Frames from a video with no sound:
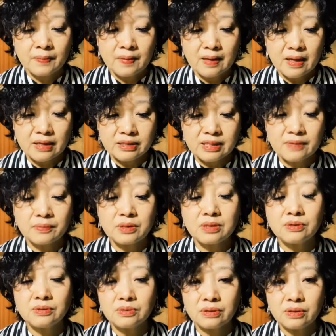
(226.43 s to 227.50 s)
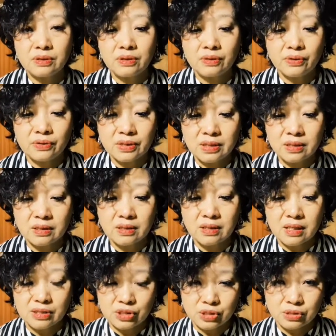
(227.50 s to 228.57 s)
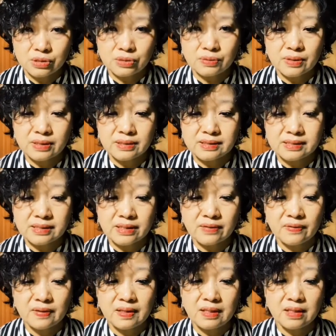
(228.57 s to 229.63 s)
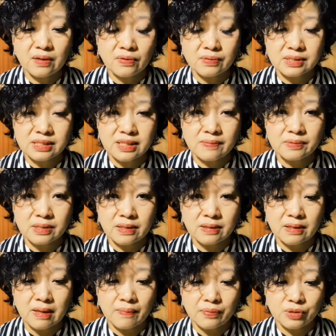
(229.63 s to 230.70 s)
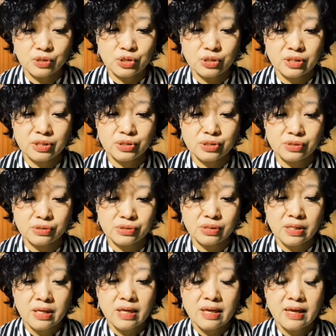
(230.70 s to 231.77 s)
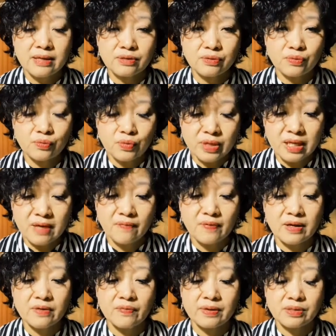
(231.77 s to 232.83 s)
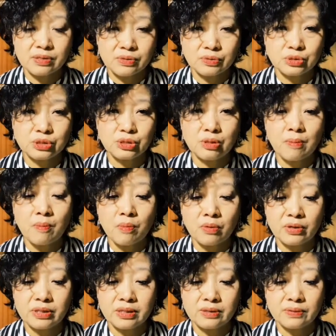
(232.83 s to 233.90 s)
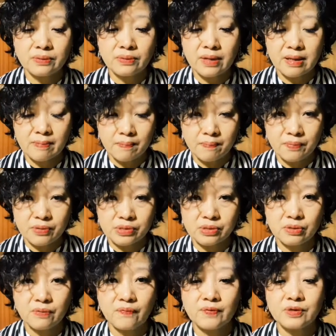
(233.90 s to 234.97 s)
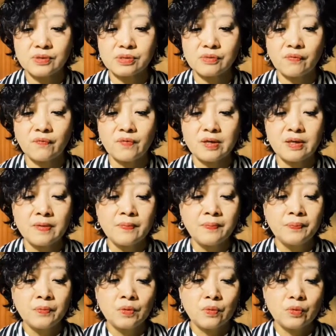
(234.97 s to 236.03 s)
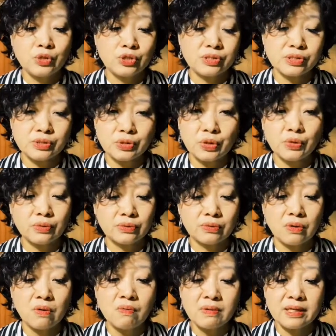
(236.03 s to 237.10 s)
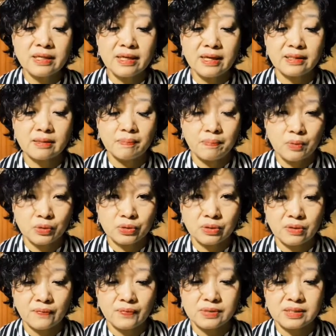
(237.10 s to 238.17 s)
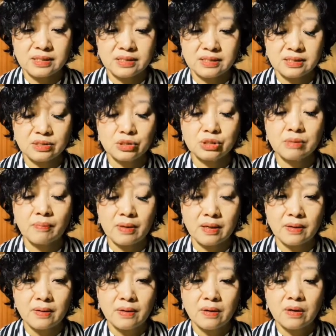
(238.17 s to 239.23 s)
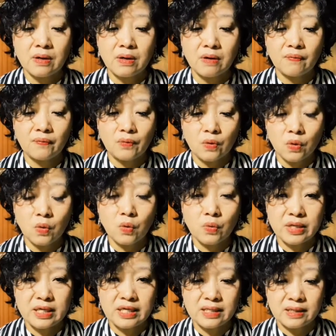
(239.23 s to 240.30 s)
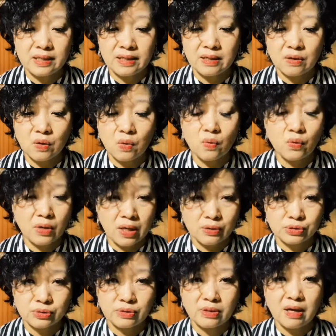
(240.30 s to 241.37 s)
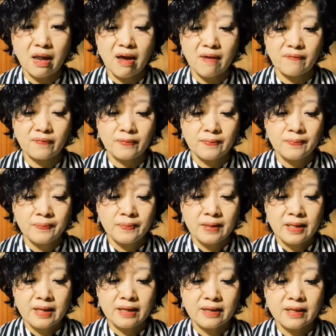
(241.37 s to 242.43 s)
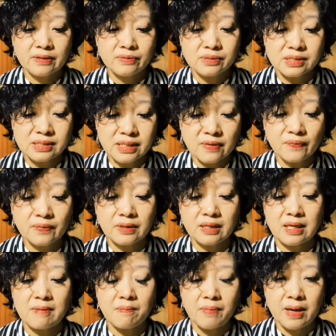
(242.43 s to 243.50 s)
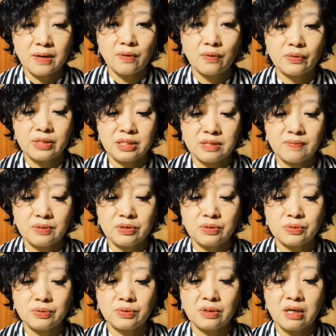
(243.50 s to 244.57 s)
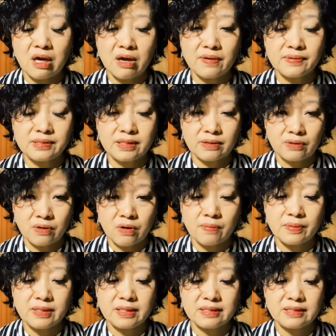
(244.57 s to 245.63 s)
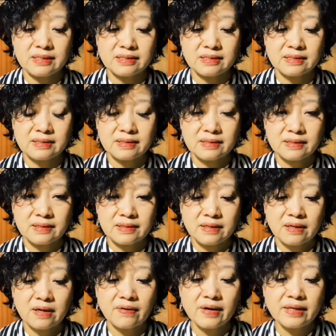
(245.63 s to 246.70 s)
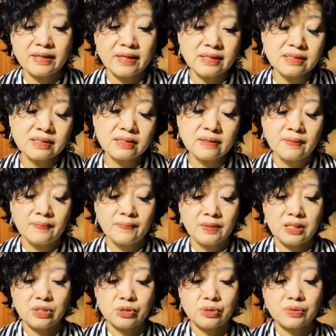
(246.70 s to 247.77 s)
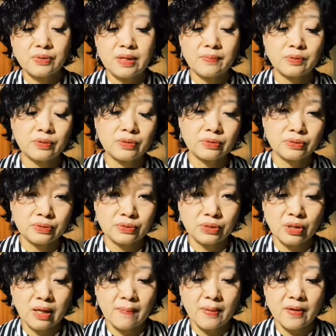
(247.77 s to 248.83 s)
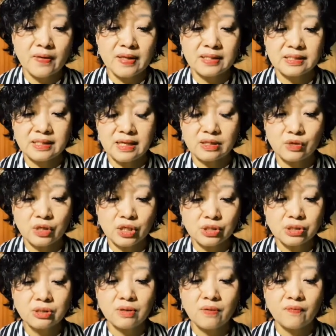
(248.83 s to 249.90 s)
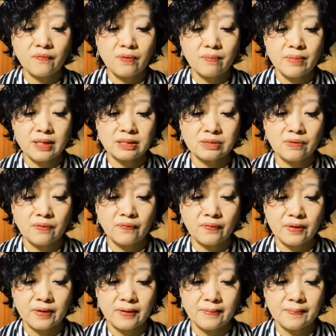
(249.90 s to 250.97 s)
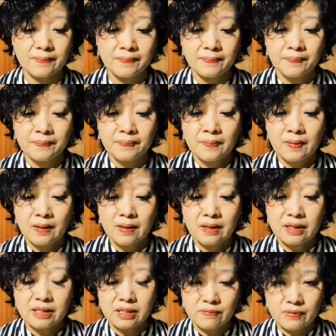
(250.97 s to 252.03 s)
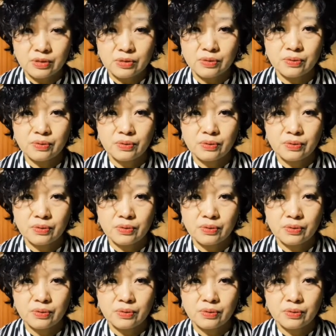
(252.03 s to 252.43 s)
adapting to the learning attitude, understanding, concepts, and appreciations, and to re-evaluate social, political, and personal philosophy, which is not only at the bottom of citizenship but of all, uh, all cultural life. Okay, to serve the impact on individual lives and communities. Alright, next issue I'm going to talk about is the educational format of um, individual